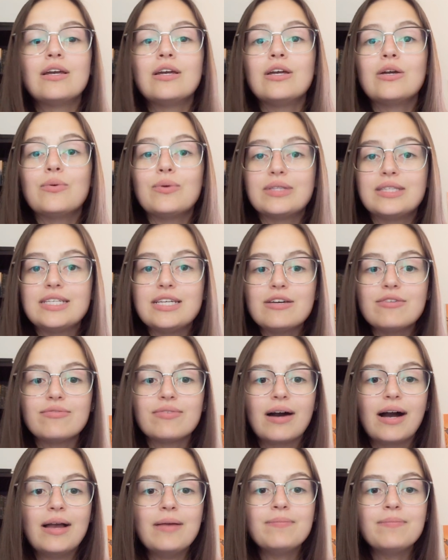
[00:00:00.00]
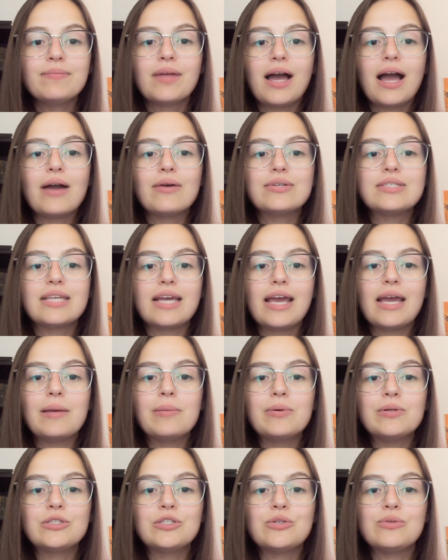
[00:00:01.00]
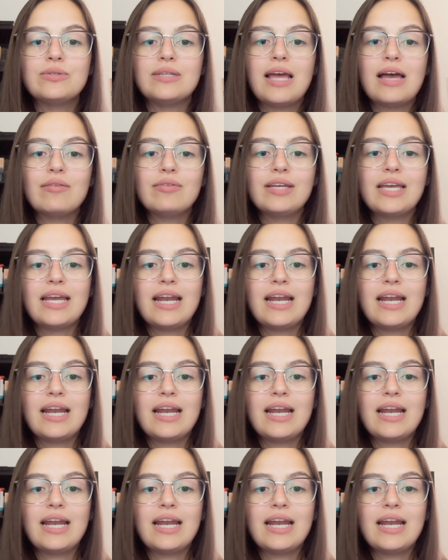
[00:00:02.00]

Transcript: With DFI, I was able to navigate